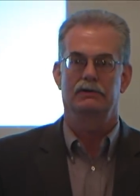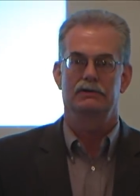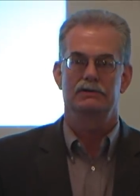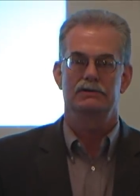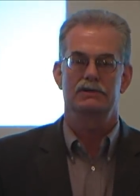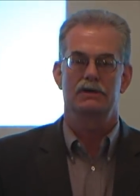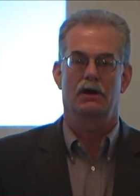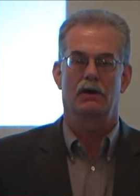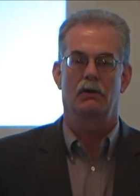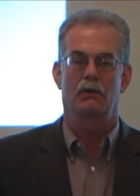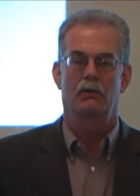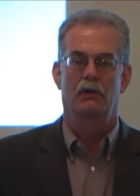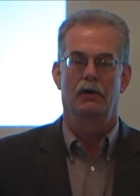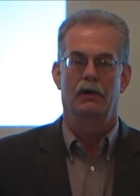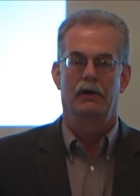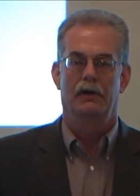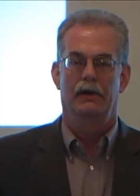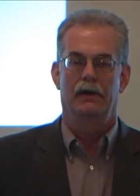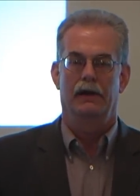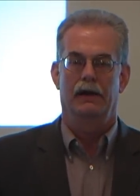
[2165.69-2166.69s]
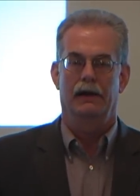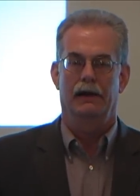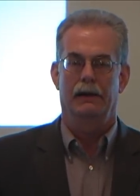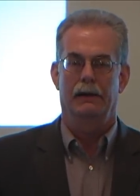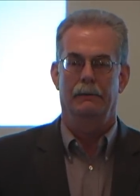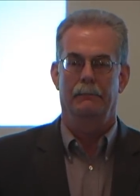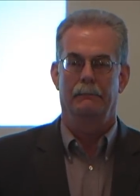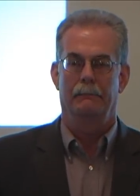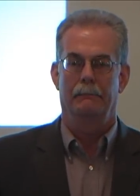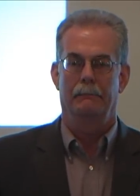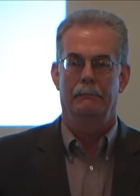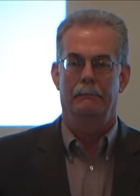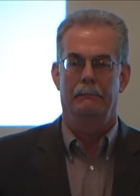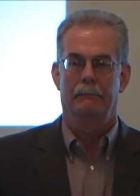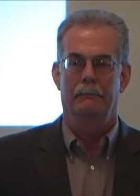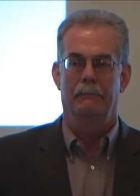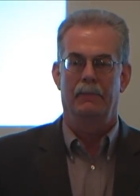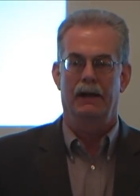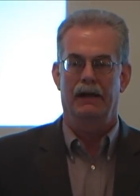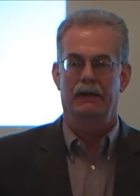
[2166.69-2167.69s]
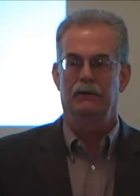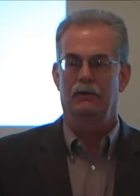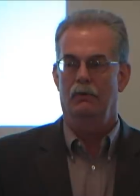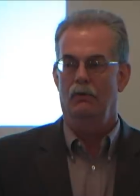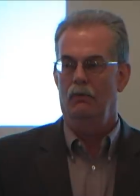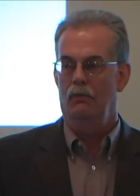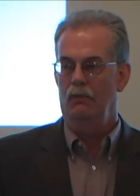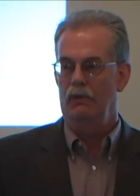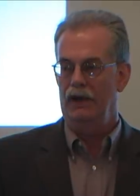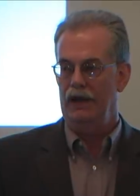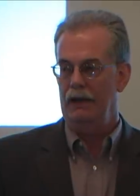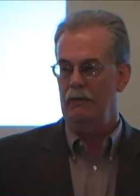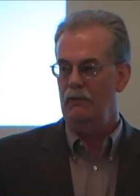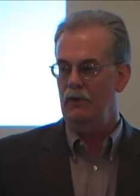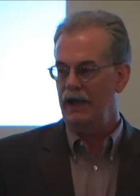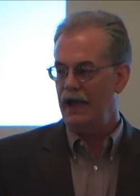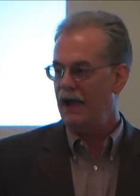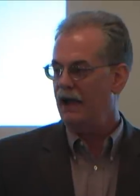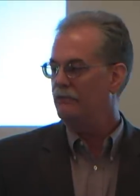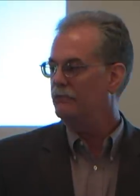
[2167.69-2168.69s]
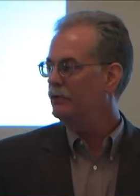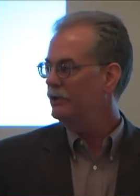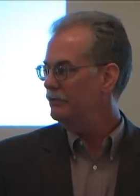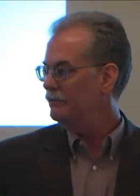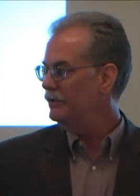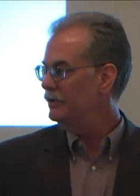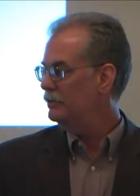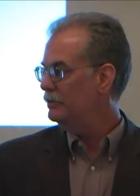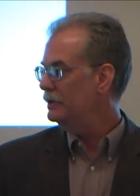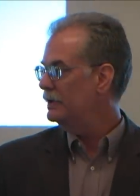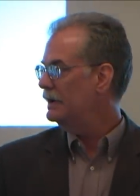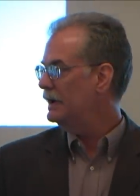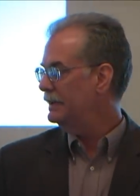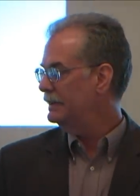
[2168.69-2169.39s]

So, but we have reviewed it.